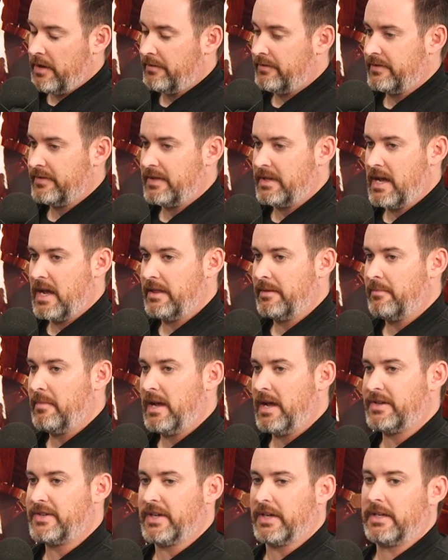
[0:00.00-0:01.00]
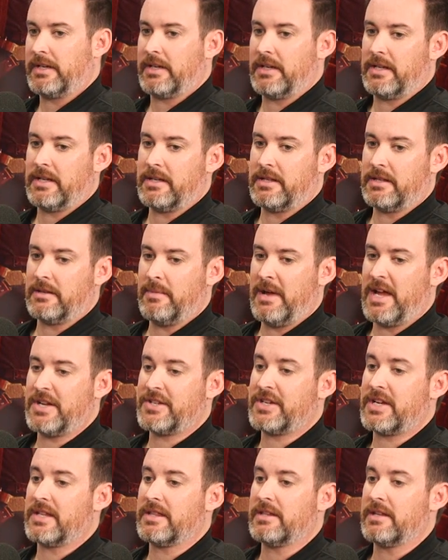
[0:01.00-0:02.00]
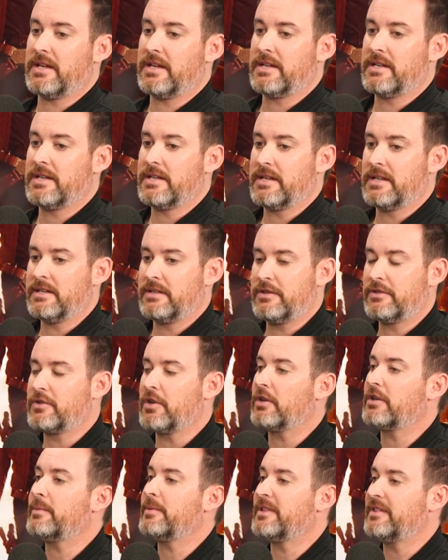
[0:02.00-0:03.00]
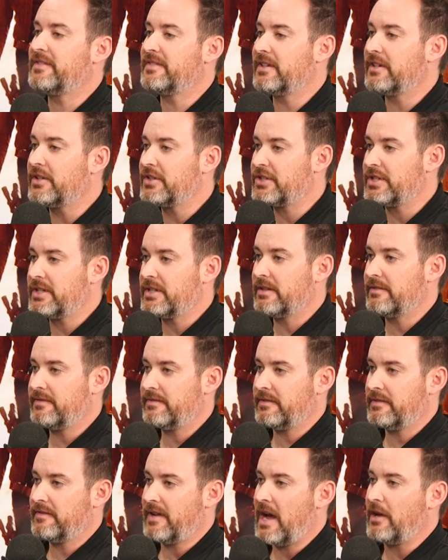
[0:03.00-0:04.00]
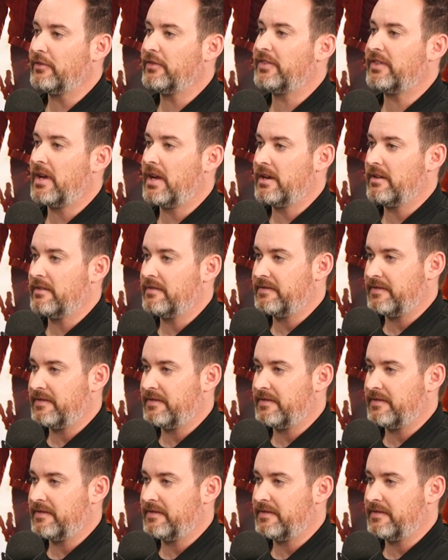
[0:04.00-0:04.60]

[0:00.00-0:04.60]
the magic, and you talked about the synergy of outside of the